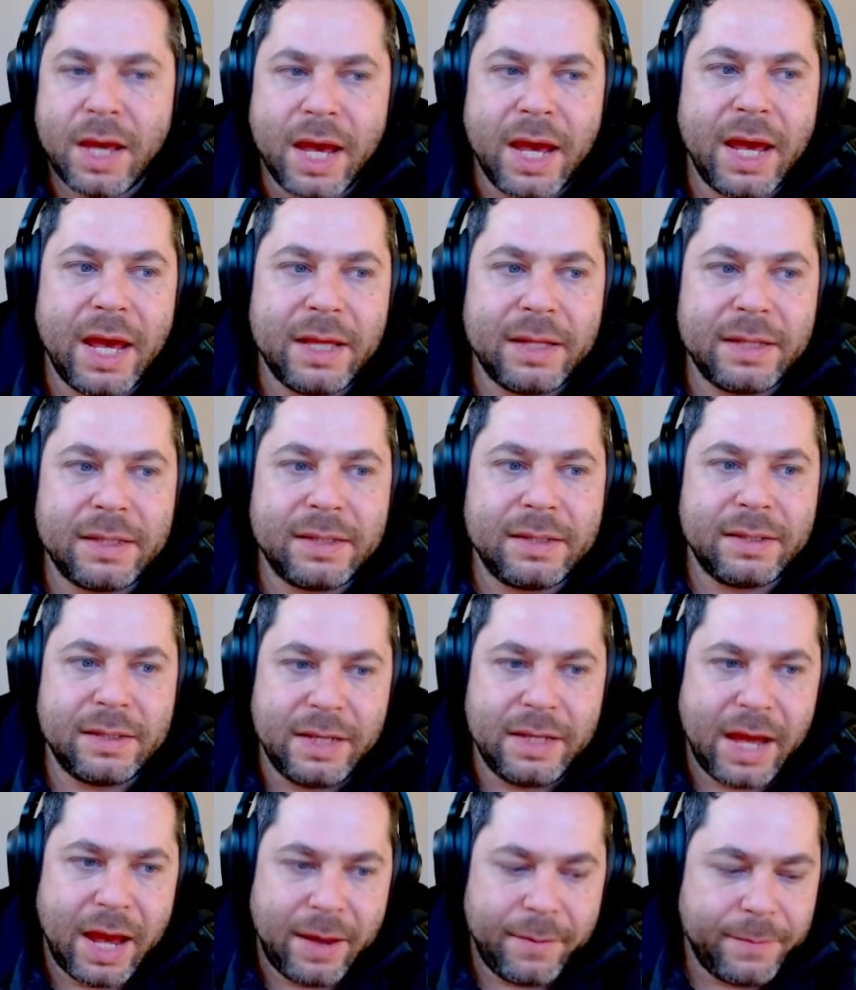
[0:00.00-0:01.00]
And
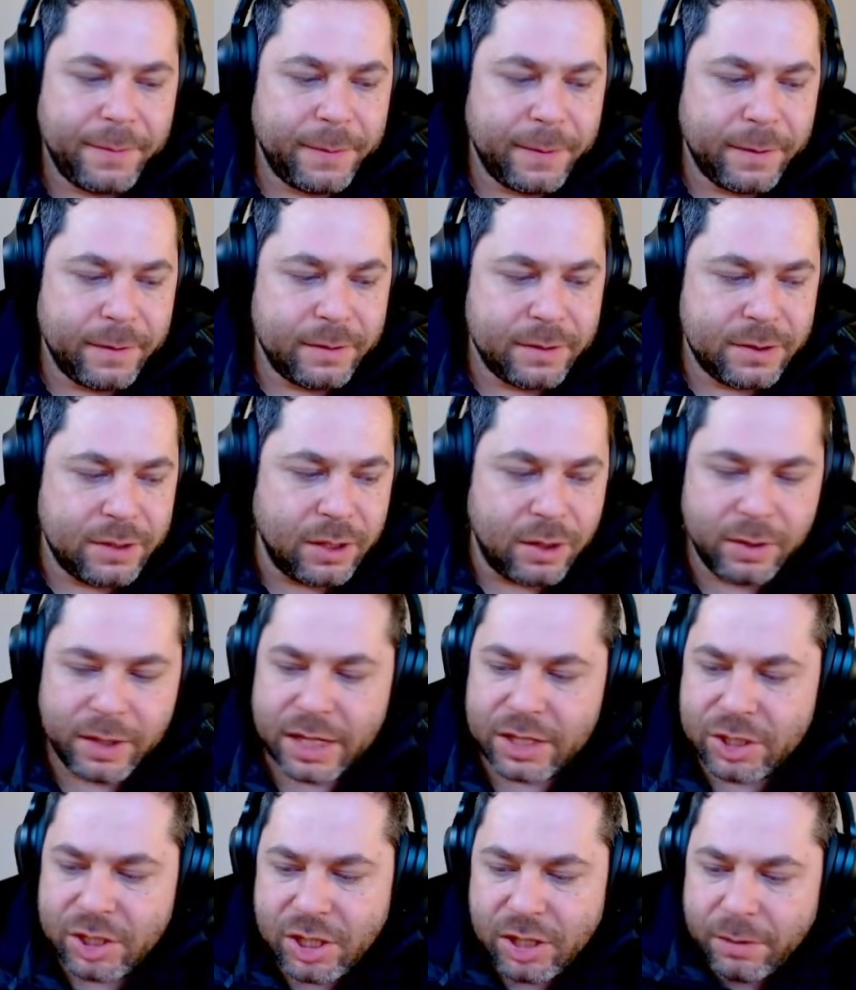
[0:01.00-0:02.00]
yeah, so
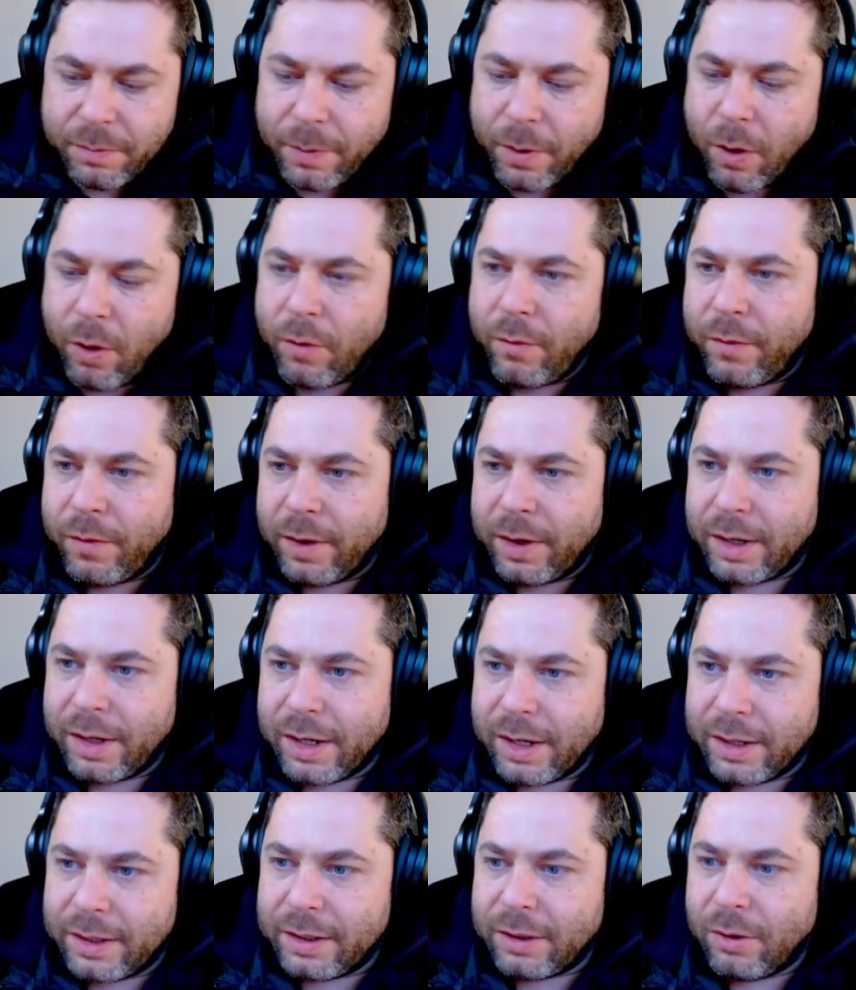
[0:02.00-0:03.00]
let's jump
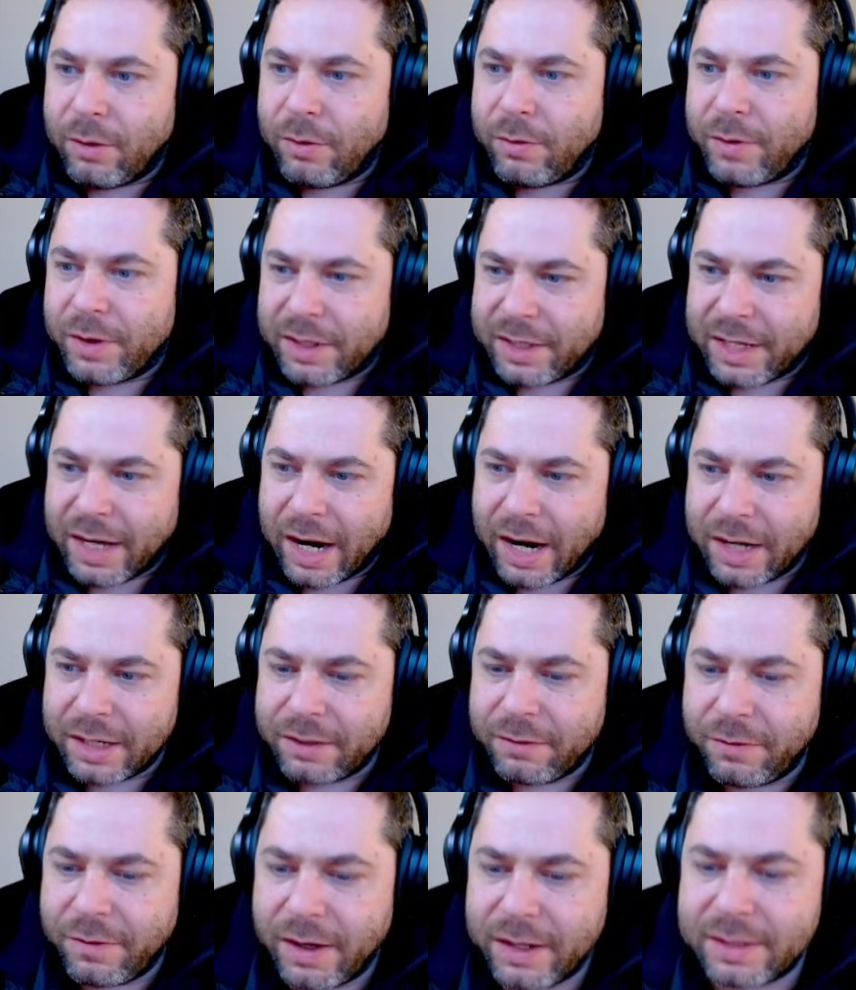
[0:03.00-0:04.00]
over the
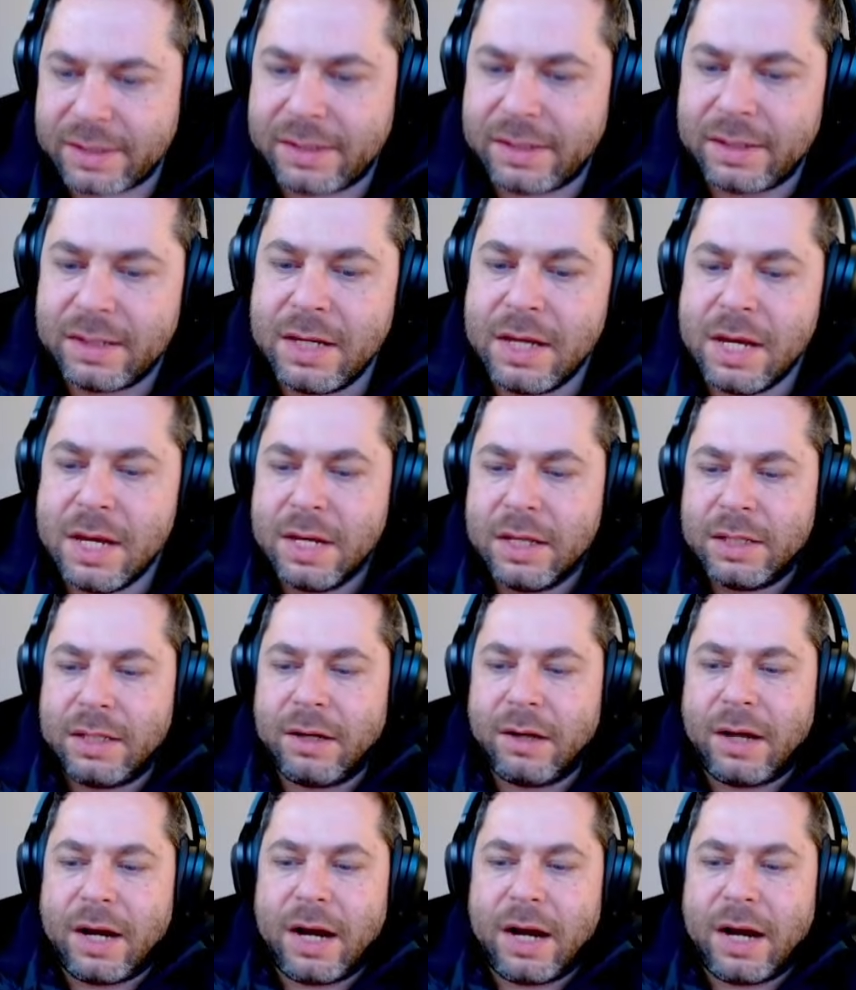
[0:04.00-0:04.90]
artifacts. The